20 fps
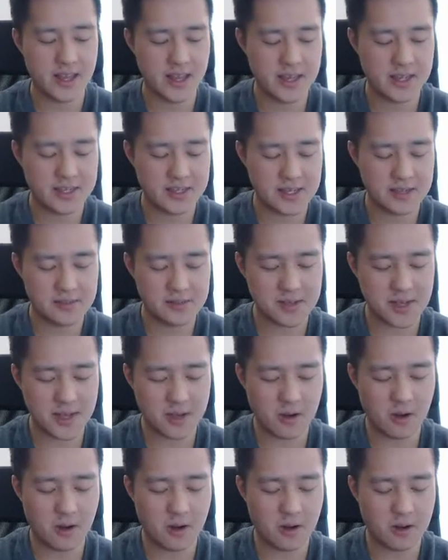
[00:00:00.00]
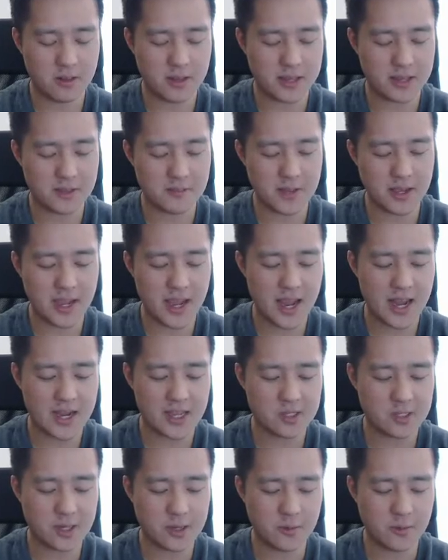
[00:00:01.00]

it seems like all like the mechanics,